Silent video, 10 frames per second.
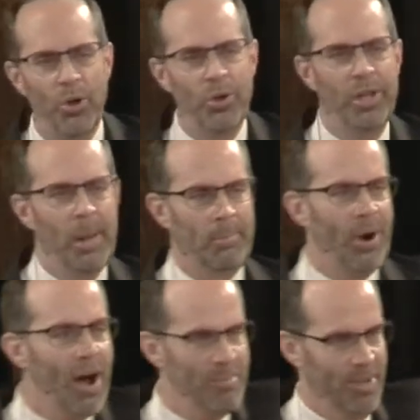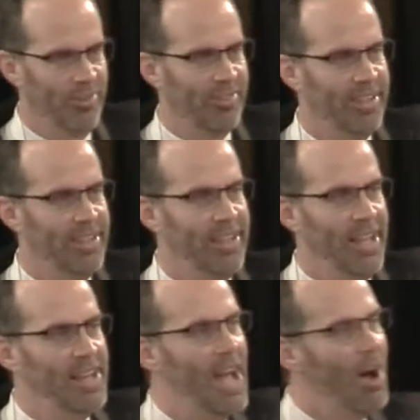old promise.
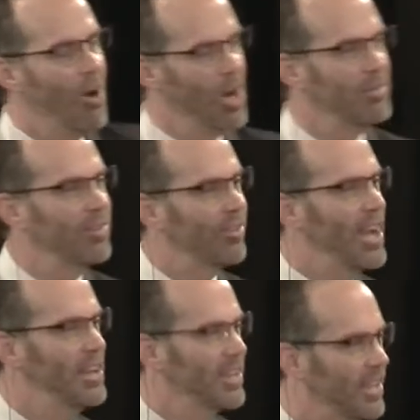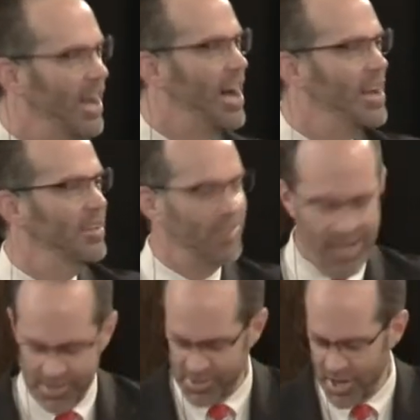And now all of a sudden, God is
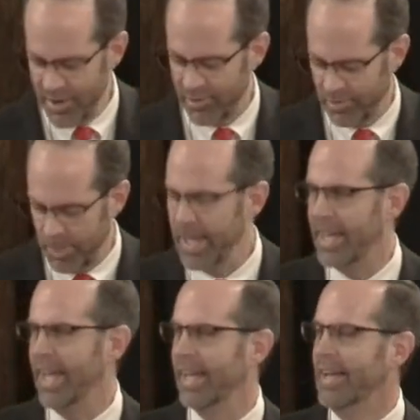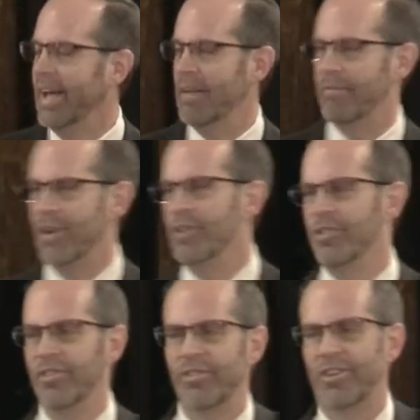going to start speaking, and
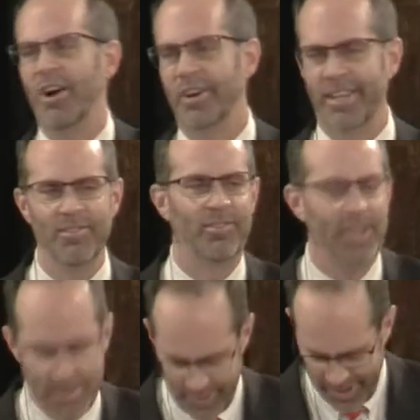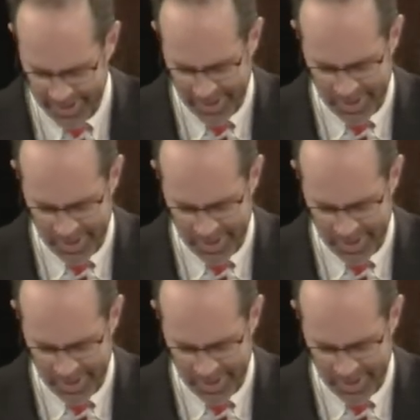virgins start conceiving